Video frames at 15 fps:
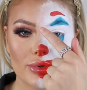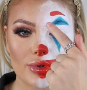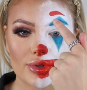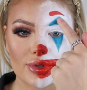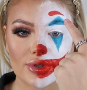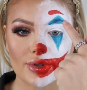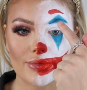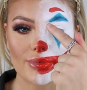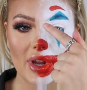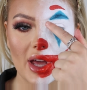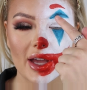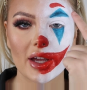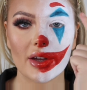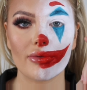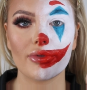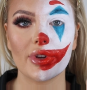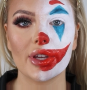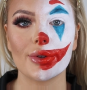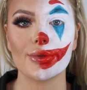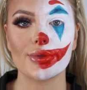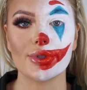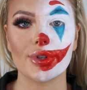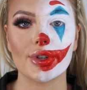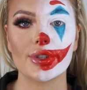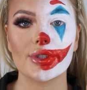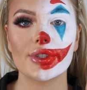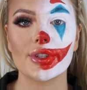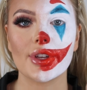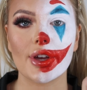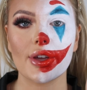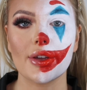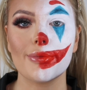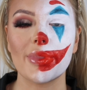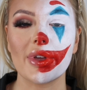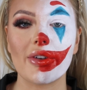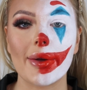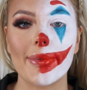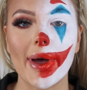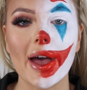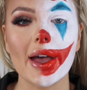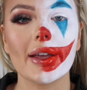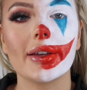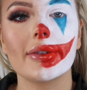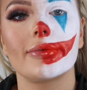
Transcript: draw some like wrinkles on, so be right back.